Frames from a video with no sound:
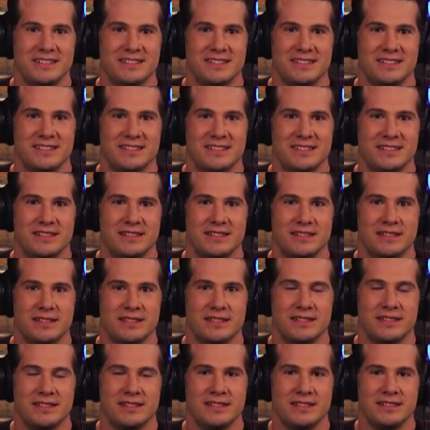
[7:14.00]

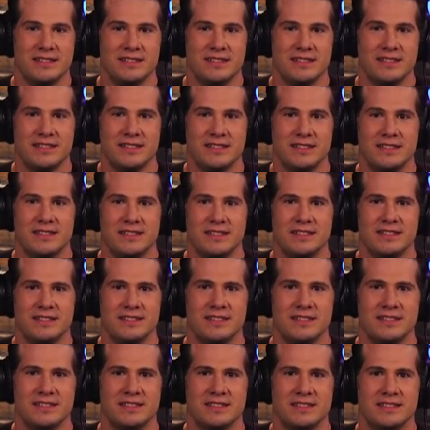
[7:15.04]

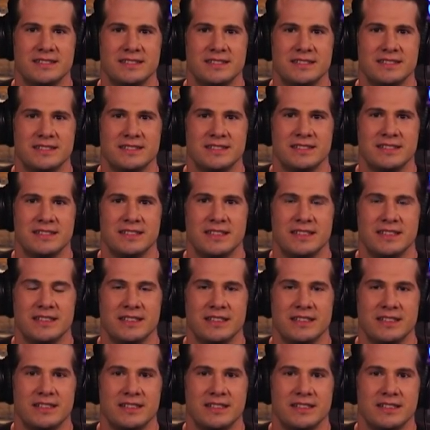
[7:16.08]

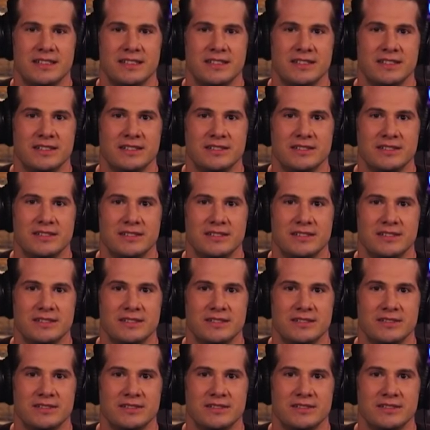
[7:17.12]

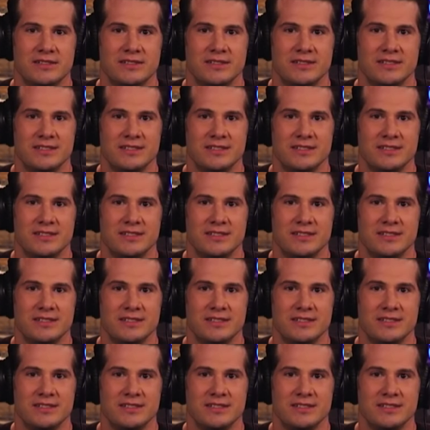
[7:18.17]
The person shown says nothing.